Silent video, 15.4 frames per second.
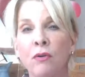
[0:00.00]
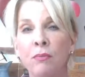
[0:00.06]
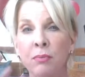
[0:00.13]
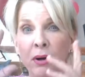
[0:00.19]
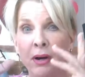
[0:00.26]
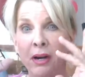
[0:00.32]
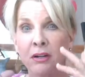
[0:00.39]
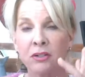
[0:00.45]

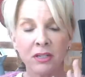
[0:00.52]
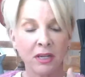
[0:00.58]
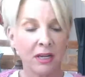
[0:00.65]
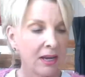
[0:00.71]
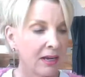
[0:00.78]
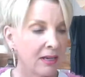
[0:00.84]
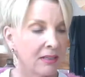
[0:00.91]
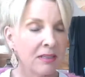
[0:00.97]
prayers and
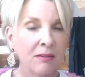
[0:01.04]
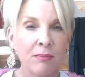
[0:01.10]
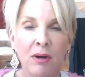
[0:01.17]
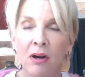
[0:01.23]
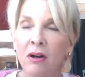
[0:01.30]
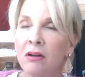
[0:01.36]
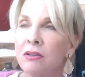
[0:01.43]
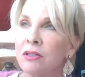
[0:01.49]
add some
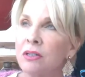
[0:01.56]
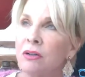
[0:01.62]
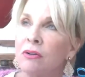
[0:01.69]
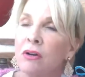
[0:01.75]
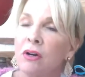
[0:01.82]
also